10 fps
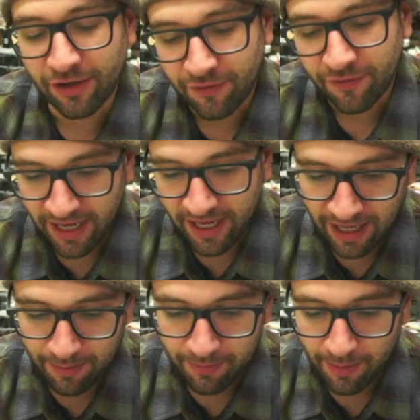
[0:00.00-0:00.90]
that
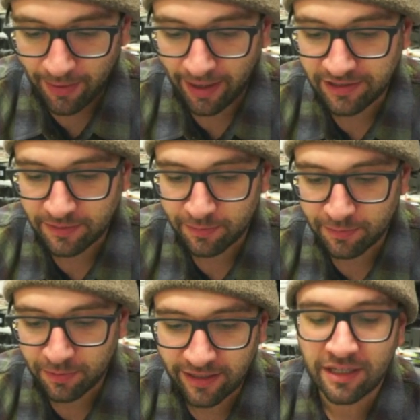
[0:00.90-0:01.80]
game. I'm kind of
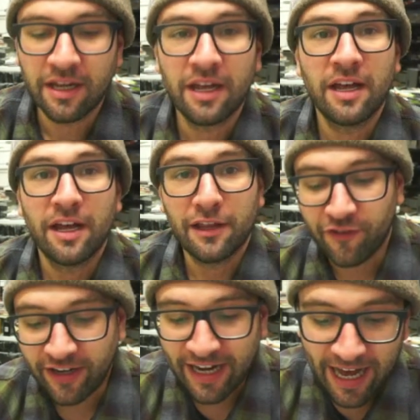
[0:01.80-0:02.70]
surprised. The
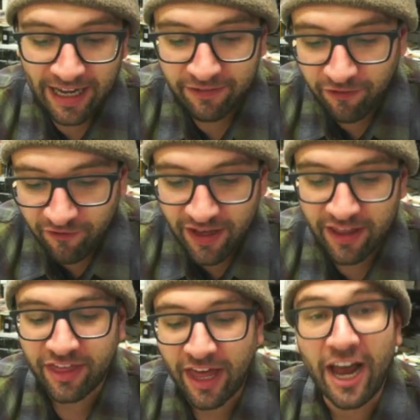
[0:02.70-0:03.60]
Forgotten
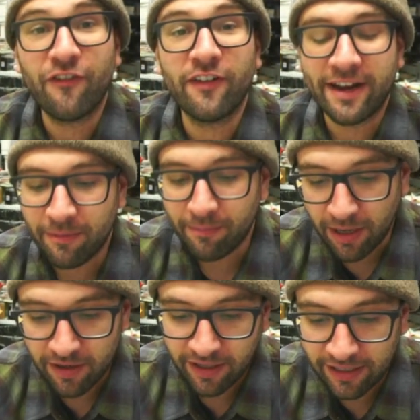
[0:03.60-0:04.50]
Fifth, African
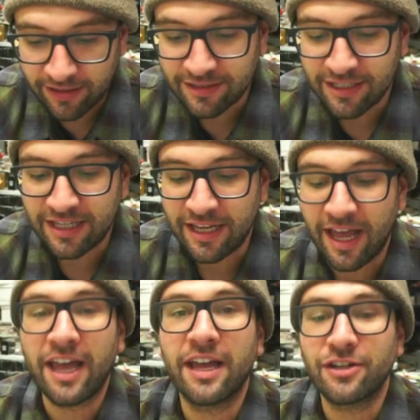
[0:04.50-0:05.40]
Americans in the
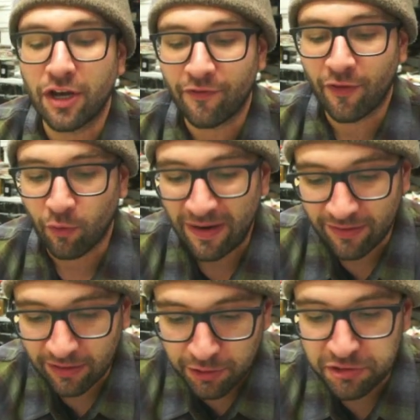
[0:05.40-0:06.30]
Age of
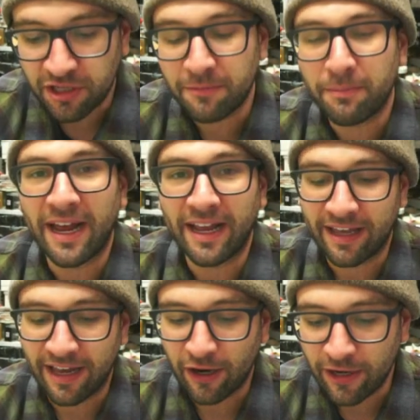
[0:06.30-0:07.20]
Revolution by
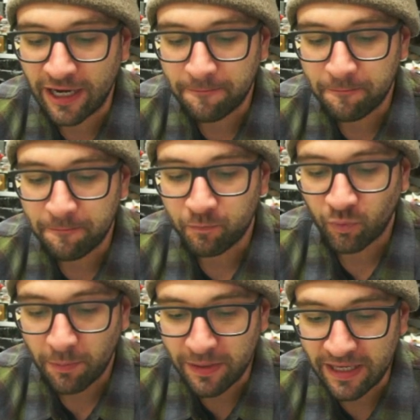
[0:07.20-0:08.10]
Gary
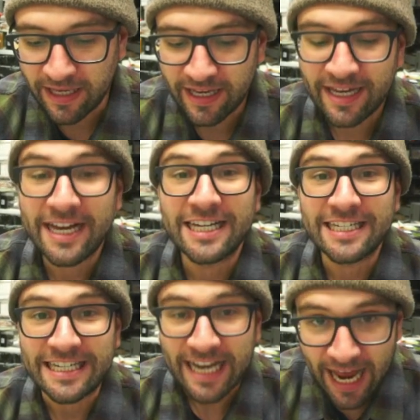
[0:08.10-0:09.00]
B.
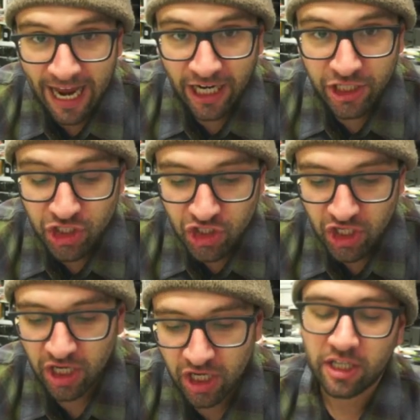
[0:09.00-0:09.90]
Nash.
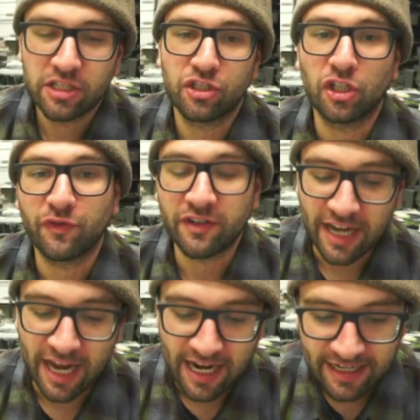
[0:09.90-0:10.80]
Sold for
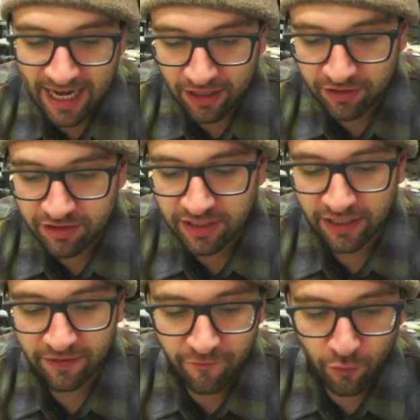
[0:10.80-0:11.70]

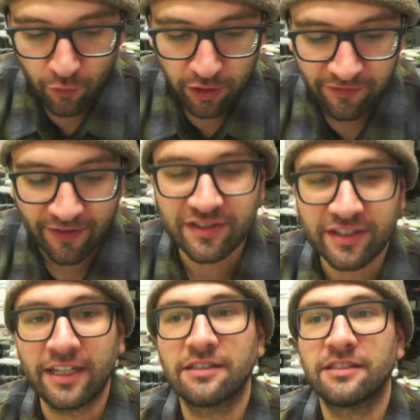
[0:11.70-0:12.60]

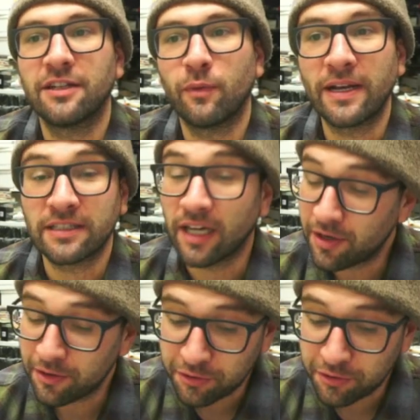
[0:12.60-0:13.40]
$9.45. It weighs under 2